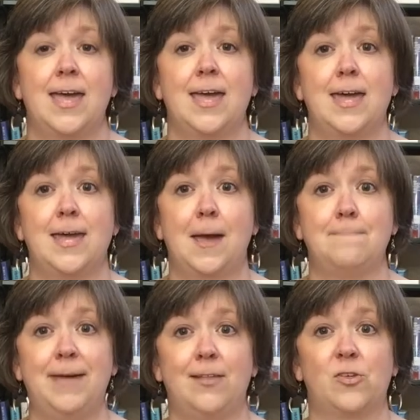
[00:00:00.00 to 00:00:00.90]
He
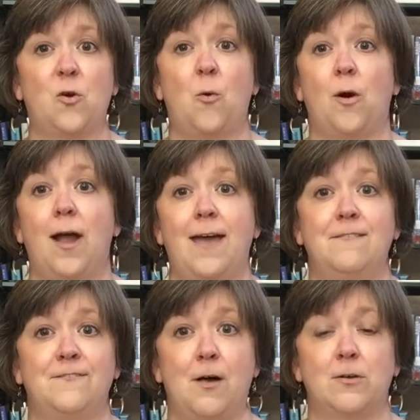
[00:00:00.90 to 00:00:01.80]
meets Cora
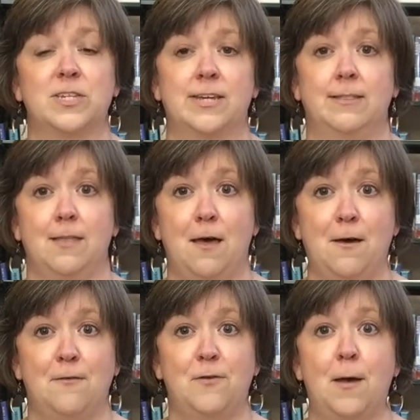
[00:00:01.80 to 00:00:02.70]
and falls in
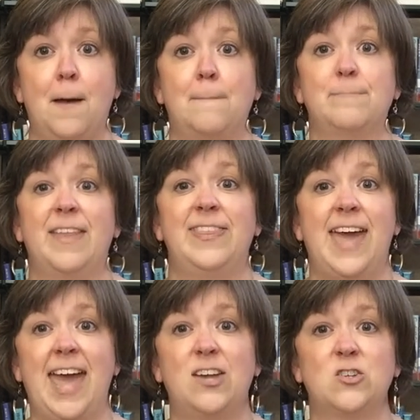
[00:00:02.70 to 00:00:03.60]
love, but
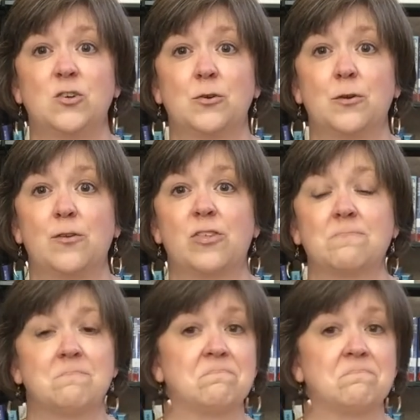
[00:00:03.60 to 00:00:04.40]
the angels